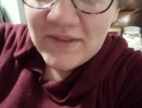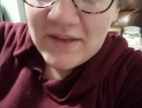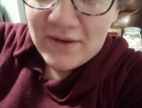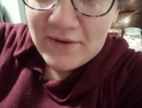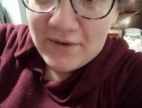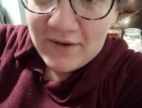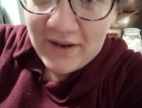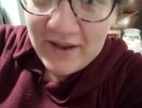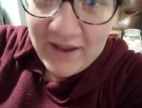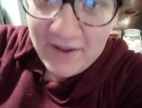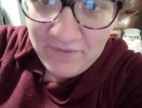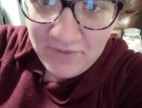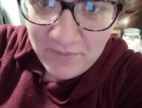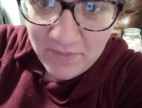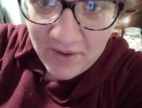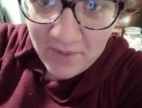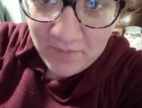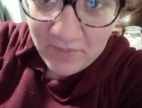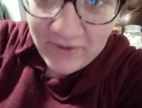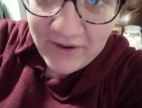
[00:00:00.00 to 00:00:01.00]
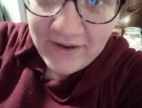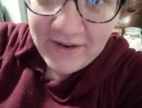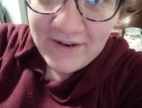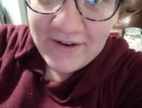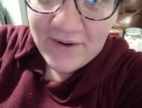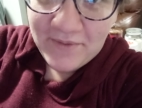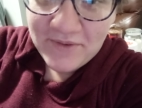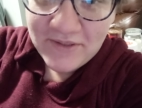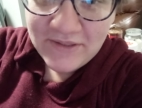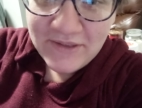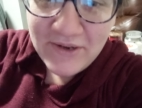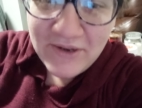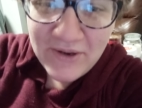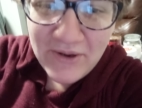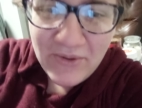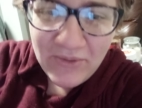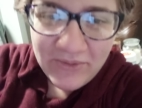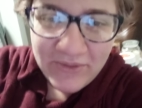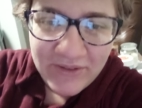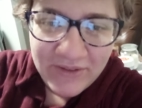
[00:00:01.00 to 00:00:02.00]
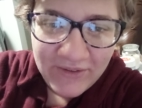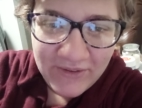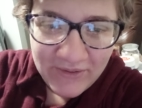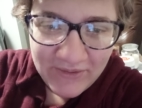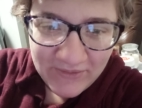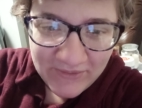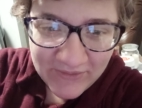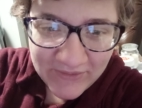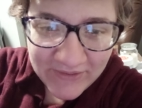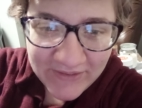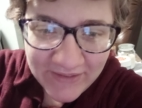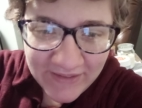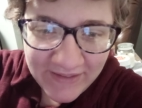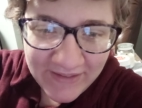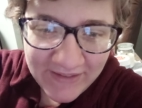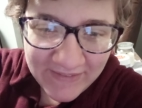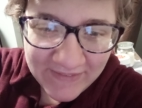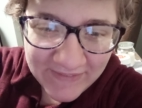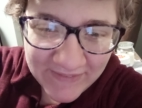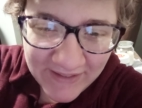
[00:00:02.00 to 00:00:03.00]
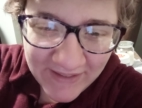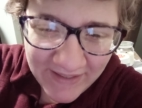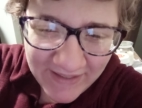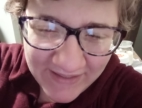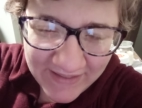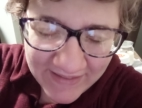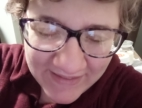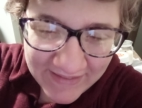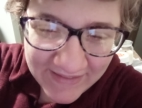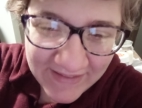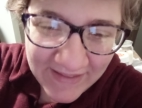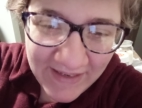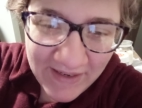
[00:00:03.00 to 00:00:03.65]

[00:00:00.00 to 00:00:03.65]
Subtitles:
Here, I have them up right here. I'm just gonna go and look really quick.